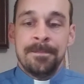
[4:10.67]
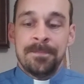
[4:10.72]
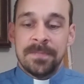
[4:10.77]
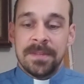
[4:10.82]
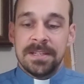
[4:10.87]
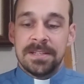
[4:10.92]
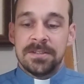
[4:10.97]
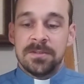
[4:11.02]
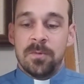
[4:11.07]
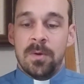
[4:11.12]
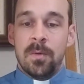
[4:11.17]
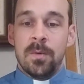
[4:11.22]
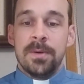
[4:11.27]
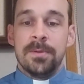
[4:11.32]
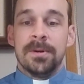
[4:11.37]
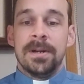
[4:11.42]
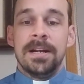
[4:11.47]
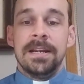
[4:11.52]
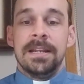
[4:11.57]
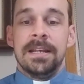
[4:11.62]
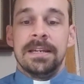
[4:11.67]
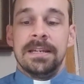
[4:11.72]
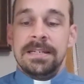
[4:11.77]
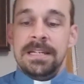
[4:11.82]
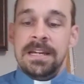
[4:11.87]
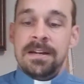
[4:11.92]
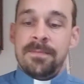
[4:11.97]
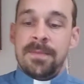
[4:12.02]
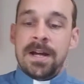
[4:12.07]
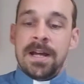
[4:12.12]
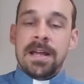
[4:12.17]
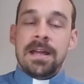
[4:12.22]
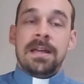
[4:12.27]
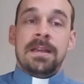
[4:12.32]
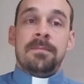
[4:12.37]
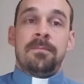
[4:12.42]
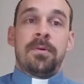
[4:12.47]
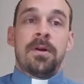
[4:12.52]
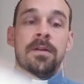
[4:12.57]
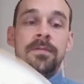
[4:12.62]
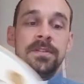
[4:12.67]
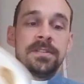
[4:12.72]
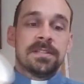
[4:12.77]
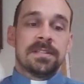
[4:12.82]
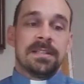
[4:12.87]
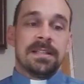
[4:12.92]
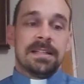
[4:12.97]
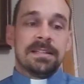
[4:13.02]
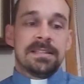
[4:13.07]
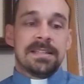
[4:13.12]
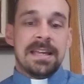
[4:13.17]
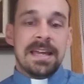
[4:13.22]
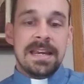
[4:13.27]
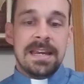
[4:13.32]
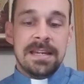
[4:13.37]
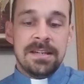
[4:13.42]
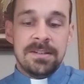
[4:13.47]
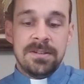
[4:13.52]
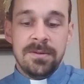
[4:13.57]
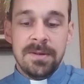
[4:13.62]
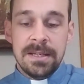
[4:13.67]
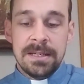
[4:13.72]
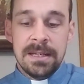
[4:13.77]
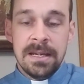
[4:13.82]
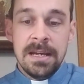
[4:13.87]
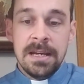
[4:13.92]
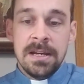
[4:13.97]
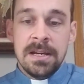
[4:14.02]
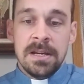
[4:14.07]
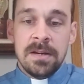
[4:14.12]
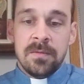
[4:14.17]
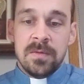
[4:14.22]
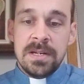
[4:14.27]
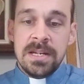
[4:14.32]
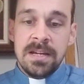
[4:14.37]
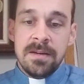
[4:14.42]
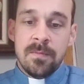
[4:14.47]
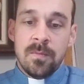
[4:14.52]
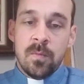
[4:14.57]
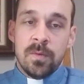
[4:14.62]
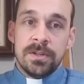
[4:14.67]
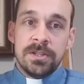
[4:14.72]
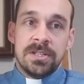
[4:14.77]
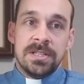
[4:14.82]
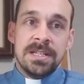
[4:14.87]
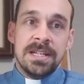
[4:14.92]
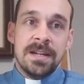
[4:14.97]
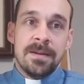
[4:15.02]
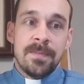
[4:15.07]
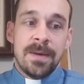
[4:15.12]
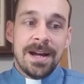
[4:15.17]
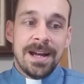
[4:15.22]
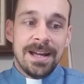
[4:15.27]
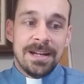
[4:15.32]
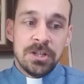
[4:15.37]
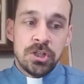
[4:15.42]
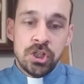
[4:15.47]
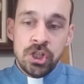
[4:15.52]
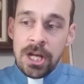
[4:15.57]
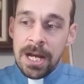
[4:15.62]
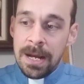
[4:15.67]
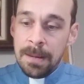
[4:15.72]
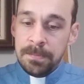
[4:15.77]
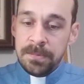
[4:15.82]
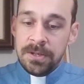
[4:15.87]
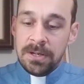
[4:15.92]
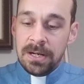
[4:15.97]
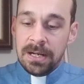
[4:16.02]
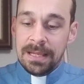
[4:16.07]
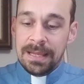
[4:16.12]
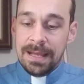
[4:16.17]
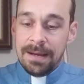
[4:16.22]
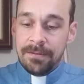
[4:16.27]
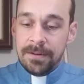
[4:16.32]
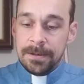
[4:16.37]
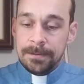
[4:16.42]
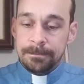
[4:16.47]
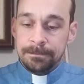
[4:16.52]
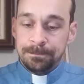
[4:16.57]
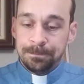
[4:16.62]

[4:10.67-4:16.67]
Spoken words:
this is what we read in Nehemiah and Proverbs. Let's get into it. With Nehemiah chapter 11.